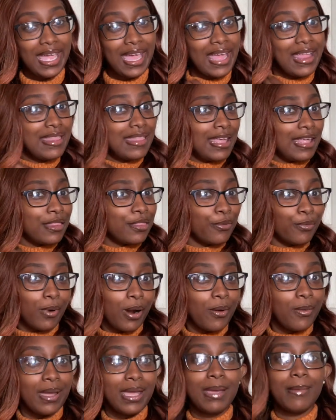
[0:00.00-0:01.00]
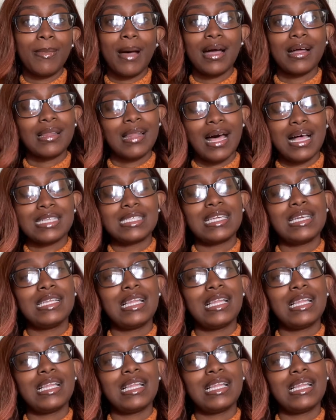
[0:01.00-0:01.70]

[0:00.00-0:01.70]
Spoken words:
and then throw it in my closet.